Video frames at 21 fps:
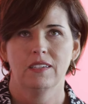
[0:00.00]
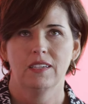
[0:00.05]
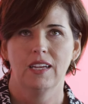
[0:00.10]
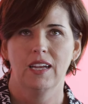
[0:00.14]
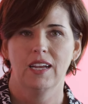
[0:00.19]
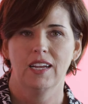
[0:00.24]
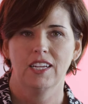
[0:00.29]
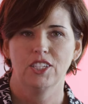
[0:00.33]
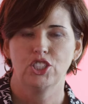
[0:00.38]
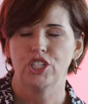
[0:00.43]

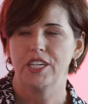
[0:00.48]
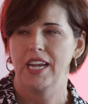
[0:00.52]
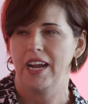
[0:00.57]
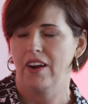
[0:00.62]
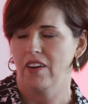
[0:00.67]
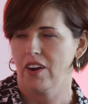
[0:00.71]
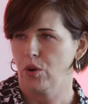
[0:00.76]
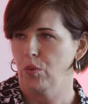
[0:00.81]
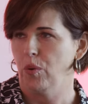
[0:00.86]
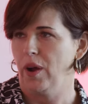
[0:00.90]
uh,
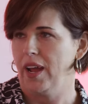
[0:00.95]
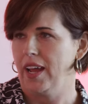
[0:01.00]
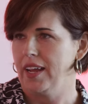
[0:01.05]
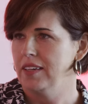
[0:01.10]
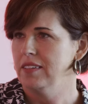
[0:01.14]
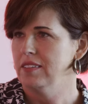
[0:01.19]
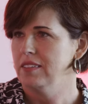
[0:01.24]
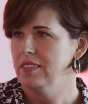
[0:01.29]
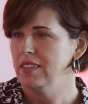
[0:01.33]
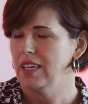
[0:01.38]
generic
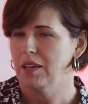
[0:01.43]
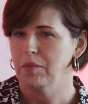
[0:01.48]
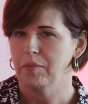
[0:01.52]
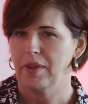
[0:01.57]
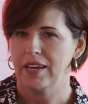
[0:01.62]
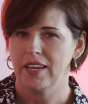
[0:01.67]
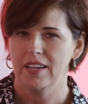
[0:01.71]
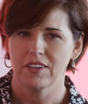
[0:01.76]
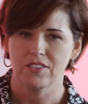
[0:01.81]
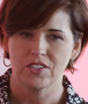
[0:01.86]
way uh,
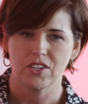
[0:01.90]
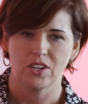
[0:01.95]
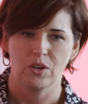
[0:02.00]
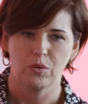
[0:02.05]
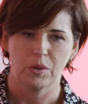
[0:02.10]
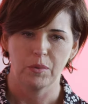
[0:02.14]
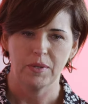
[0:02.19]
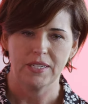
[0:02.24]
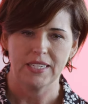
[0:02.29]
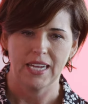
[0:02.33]
many years ago,
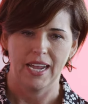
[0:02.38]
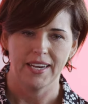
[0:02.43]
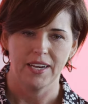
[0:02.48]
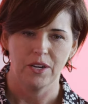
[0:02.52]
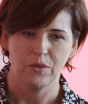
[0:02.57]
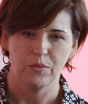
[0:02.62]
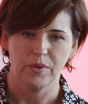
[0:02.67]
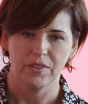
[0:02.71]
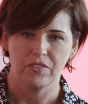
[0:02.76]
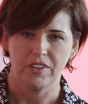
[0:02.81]
where we tied
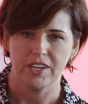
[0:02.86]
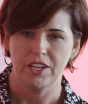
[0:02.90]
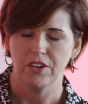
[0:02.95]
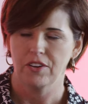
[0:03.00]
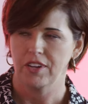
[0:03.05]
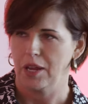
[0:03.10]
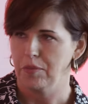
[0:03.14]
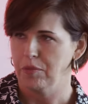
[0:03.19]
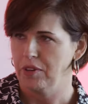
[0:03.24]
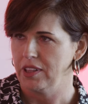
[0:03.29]
in with
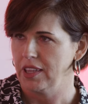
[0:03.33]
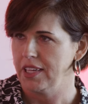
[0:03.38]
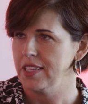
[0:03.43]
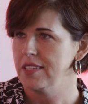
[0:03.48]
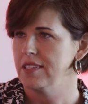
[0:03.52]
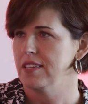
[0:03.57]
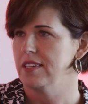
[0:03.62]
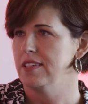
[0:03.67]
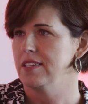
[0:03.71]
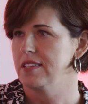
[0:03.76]
video game
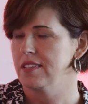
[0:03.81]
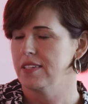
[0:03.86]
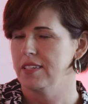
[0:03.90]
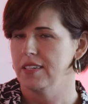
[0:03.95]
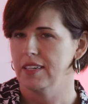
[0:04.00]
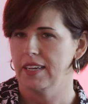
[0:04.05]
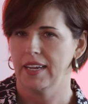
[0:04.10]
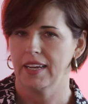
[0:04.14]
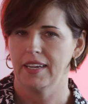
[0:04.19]
releases, and, mm.